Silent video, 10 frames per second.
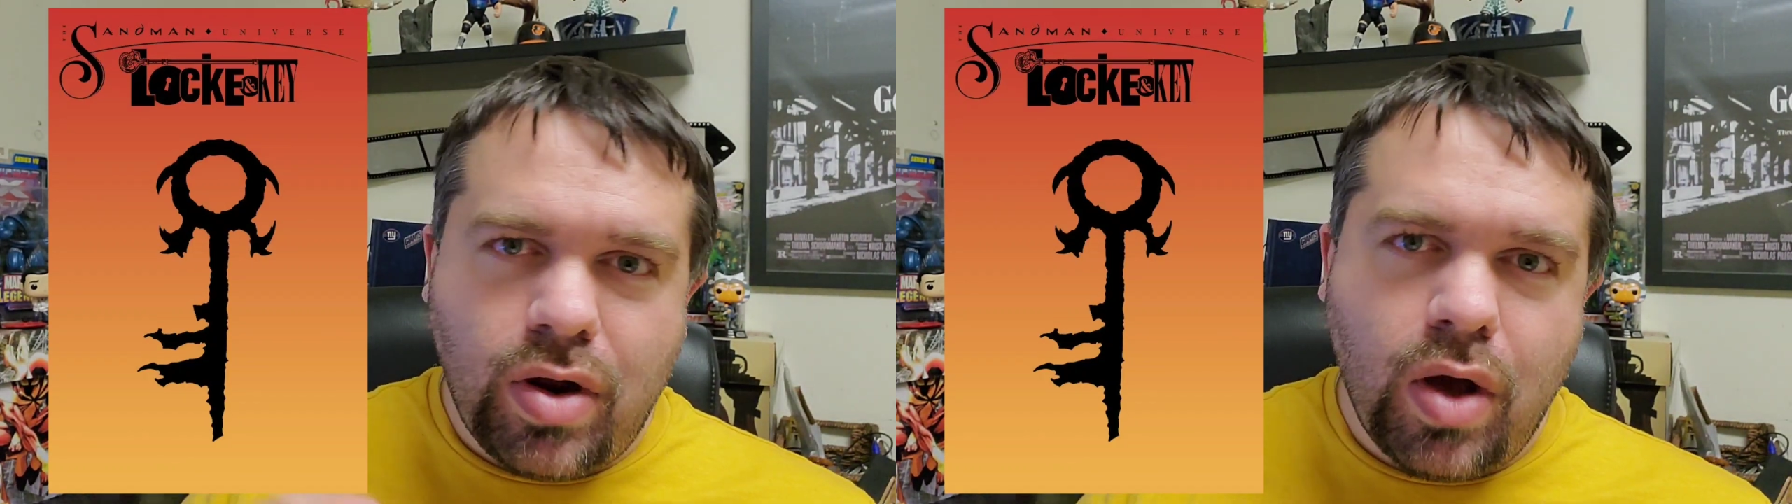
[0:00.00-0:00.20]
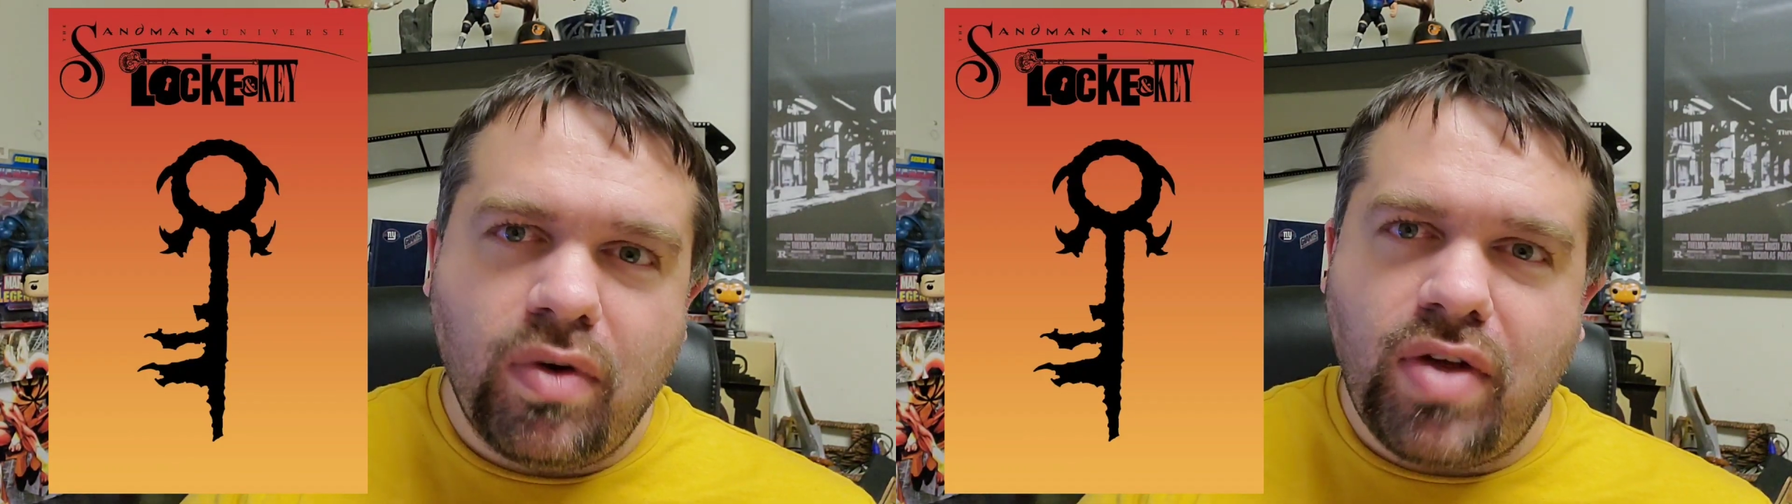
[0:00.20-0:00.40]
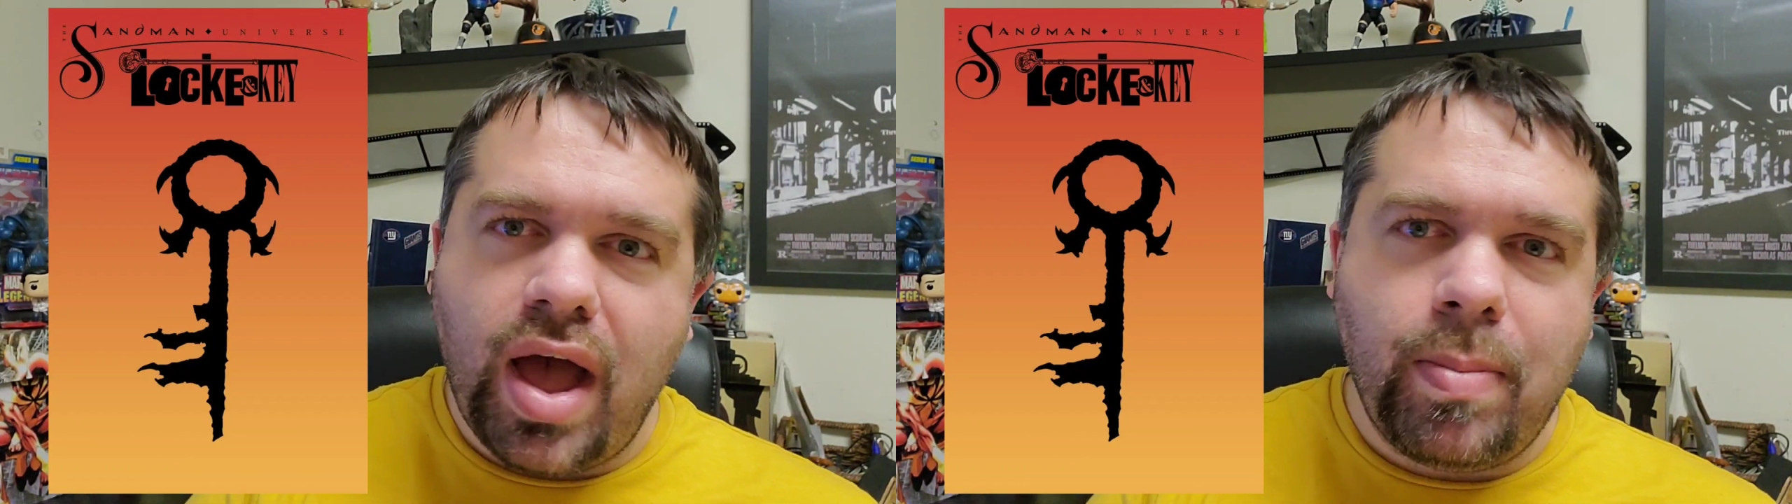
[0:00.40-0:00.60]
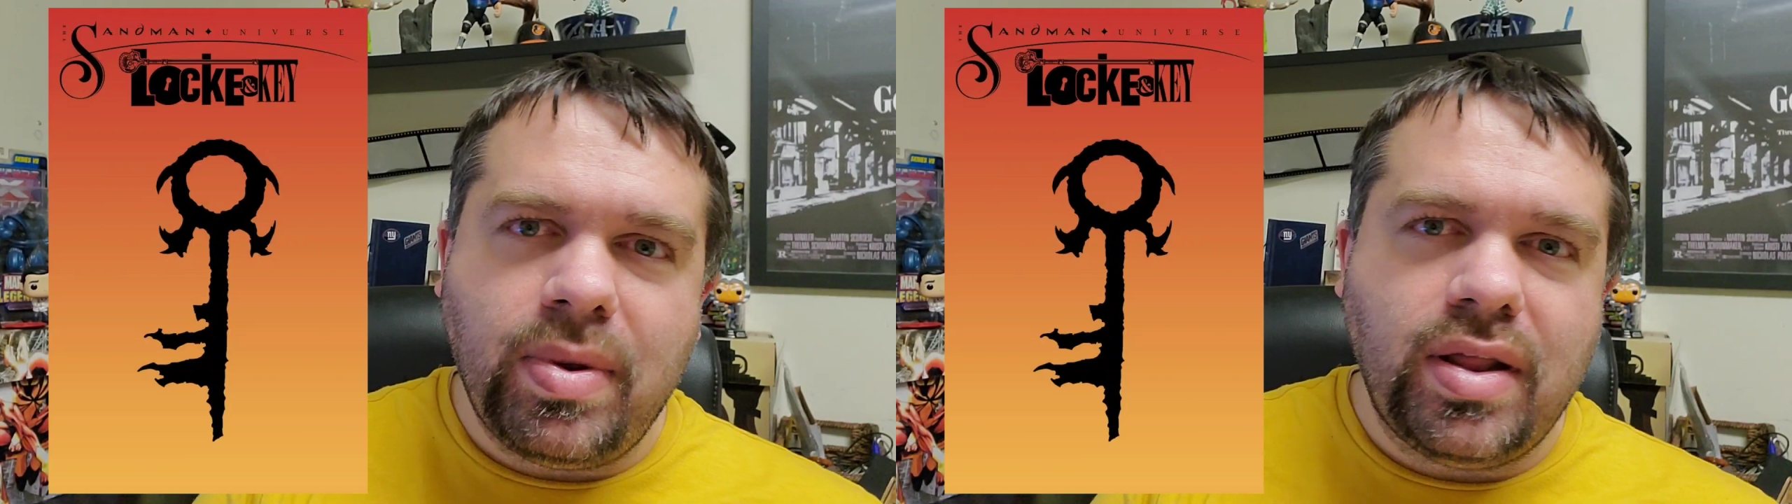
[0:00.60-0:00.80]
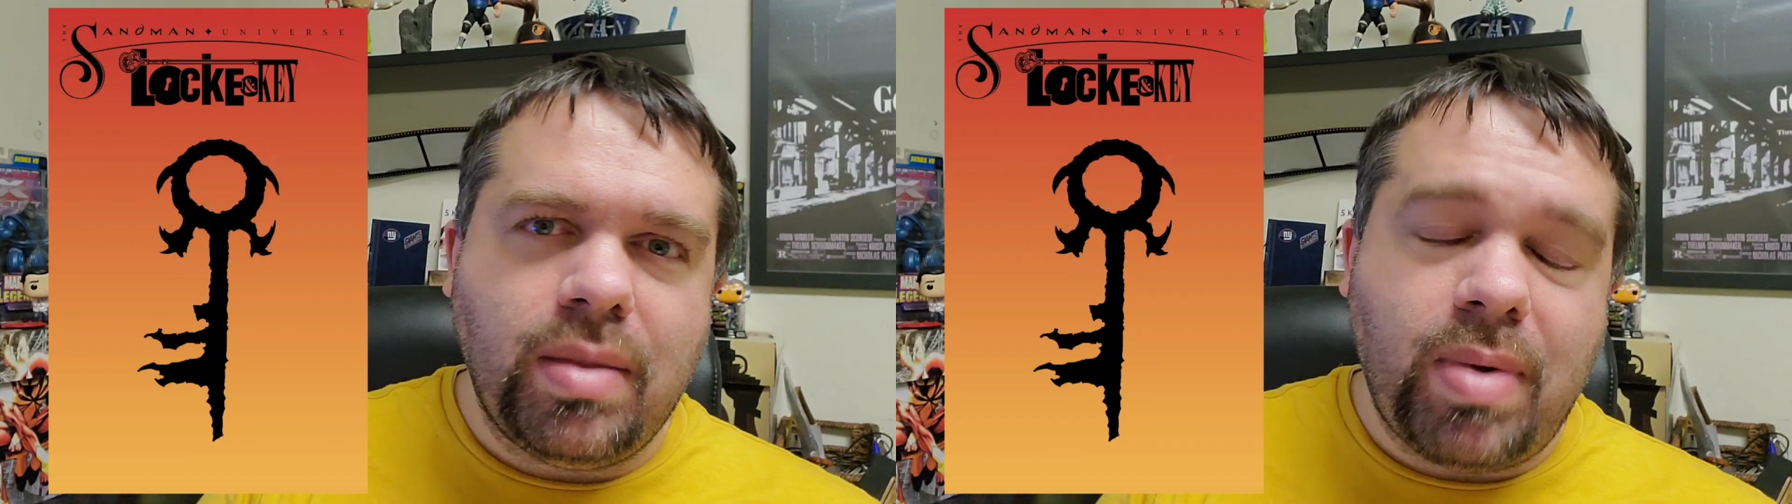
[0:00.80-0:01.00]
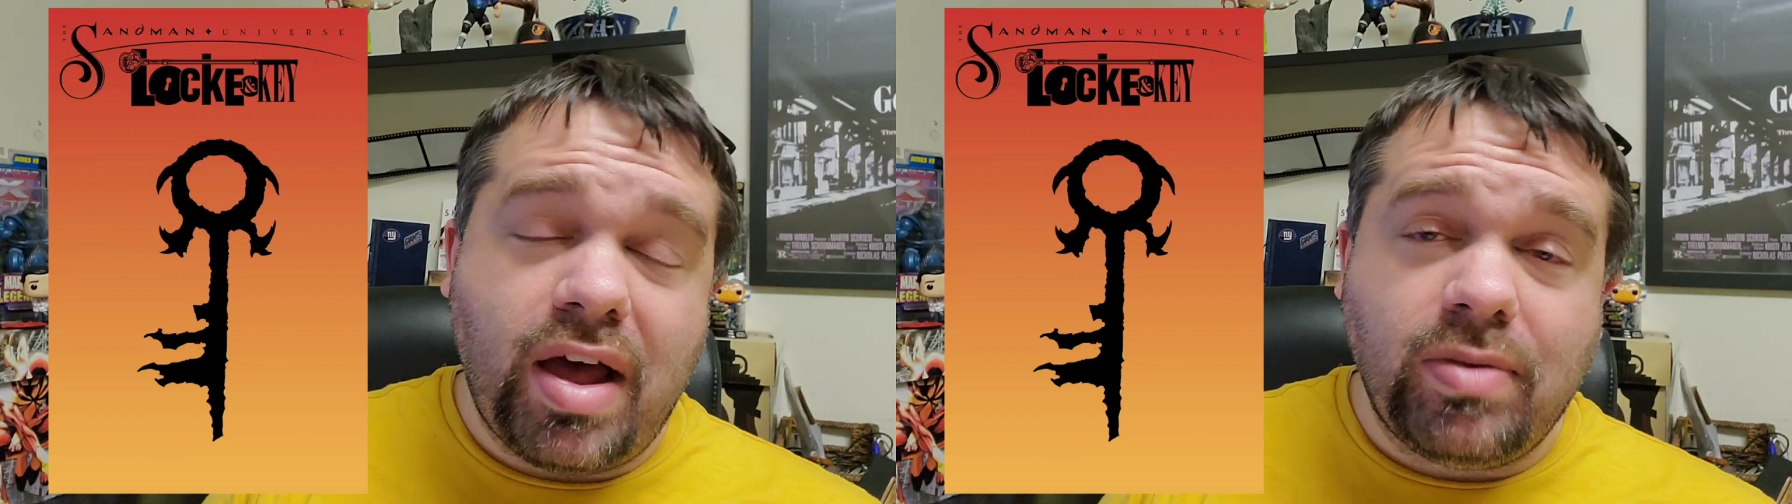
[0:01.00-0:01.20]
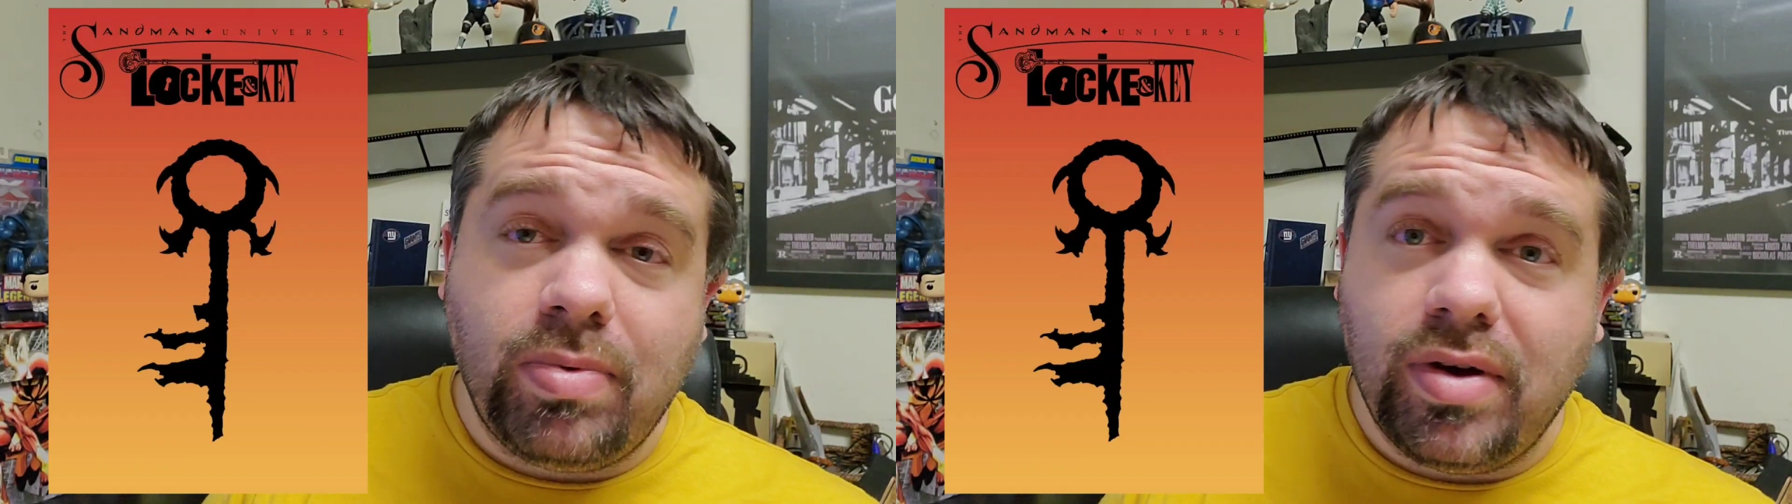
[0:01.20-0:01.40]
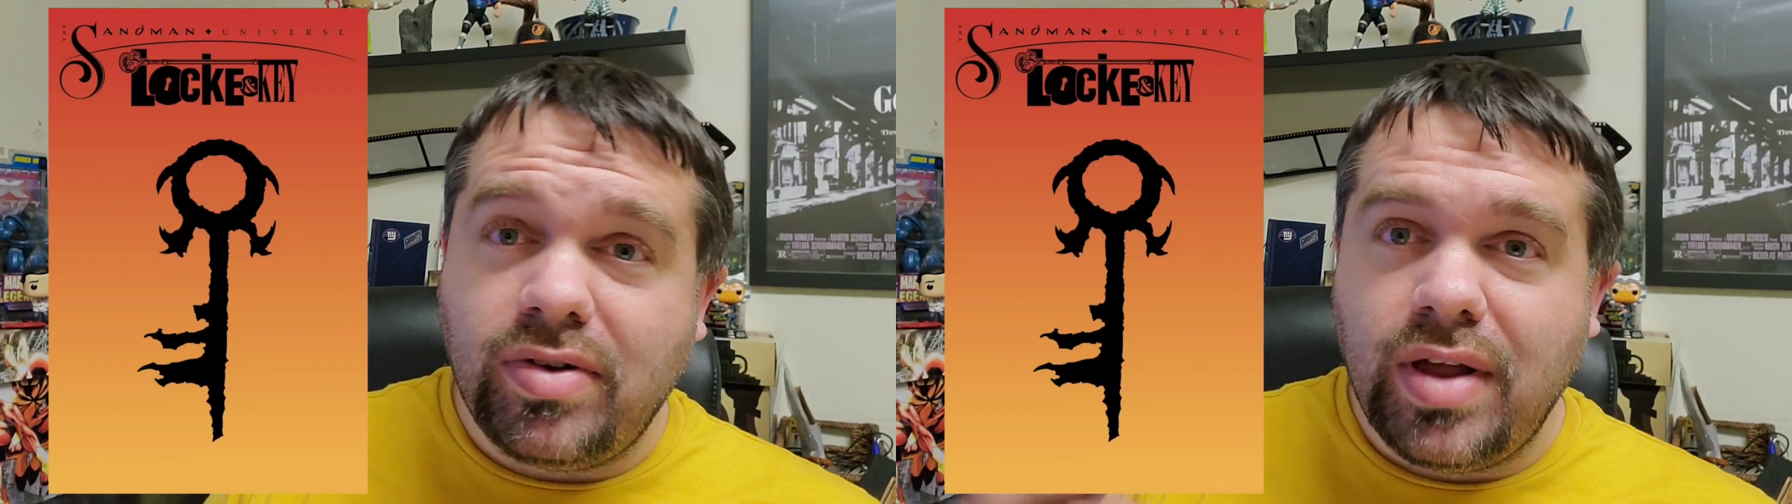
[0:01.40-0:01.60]
what happened in the past
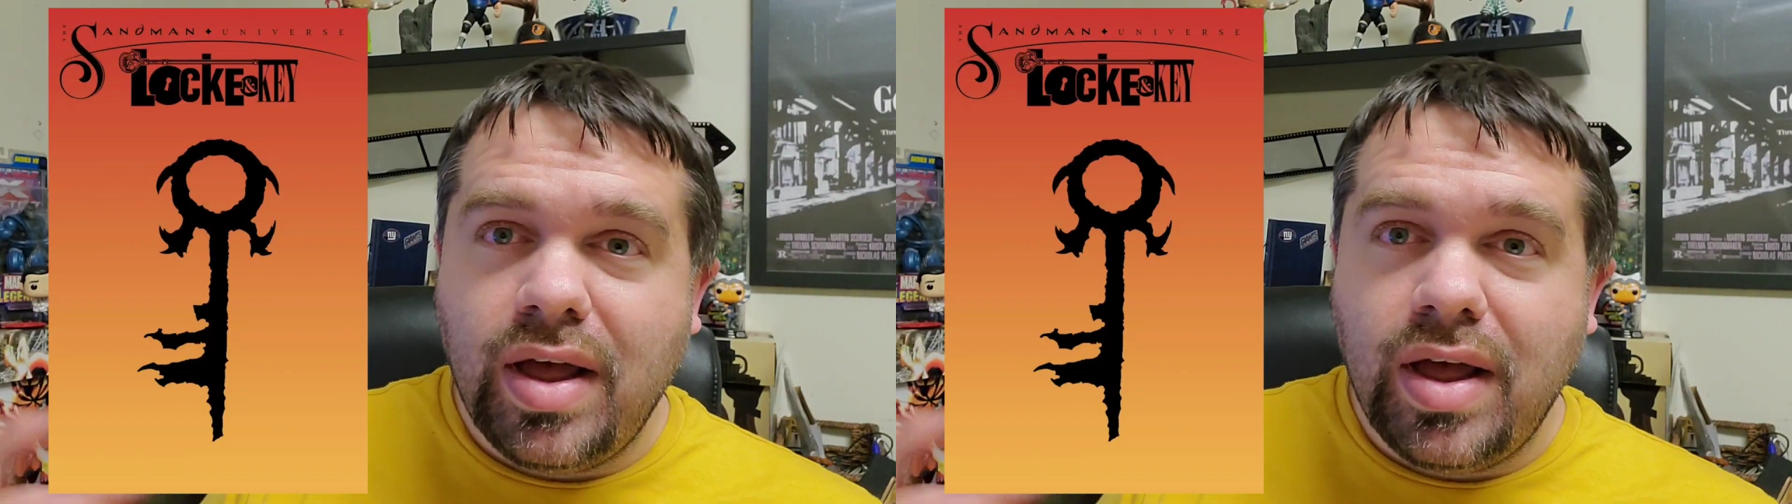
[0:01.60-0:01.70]
books.